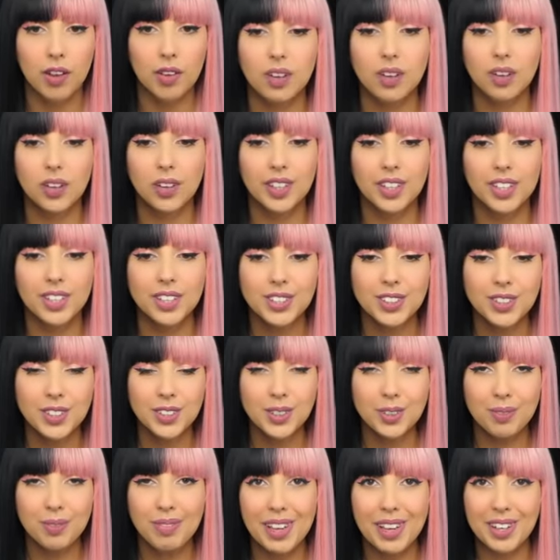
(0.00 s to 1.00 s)
Oh, these
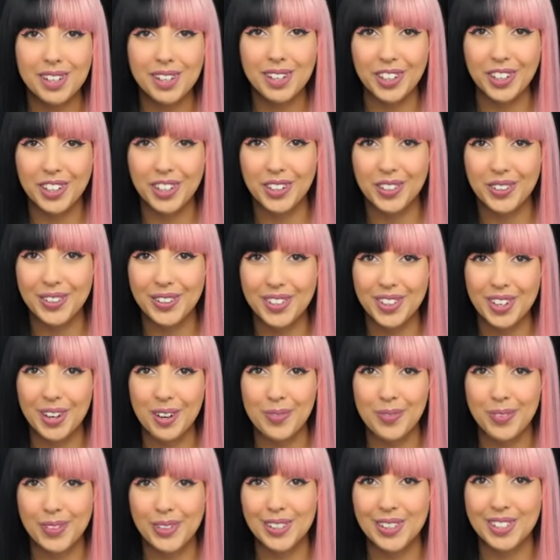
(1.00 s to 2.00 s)
two make a cute
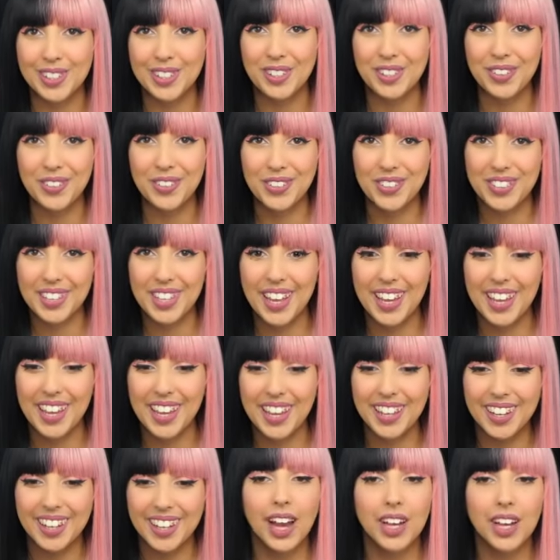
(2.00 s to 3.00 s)
couple, don't you
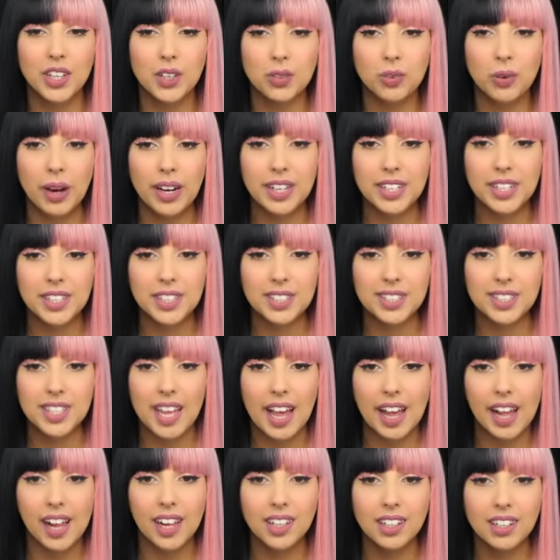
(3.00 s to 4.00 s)
think? Are you ready to
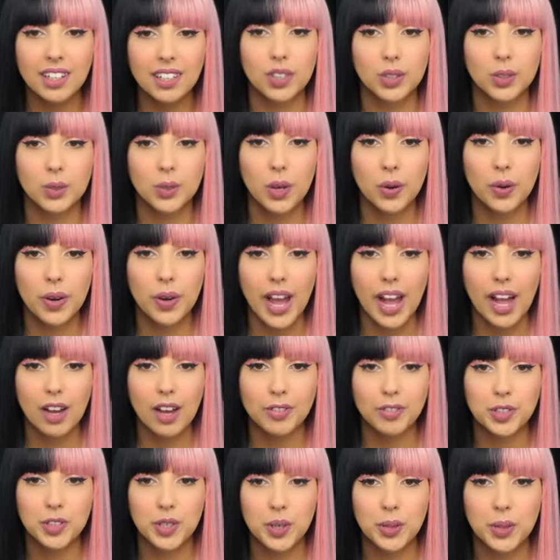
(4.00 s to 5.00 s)
tell? You don't
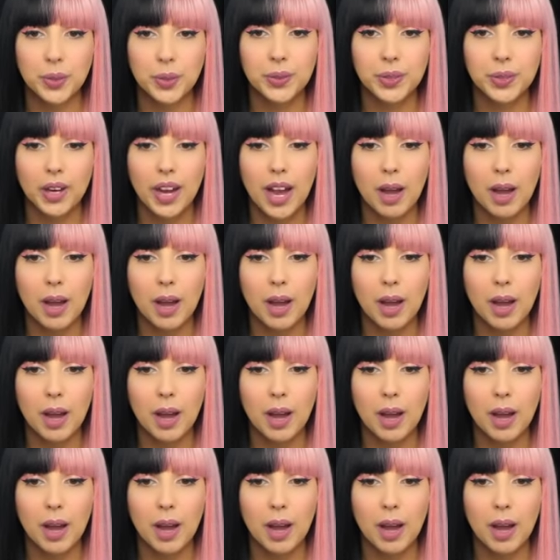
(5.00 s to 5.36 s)
have to.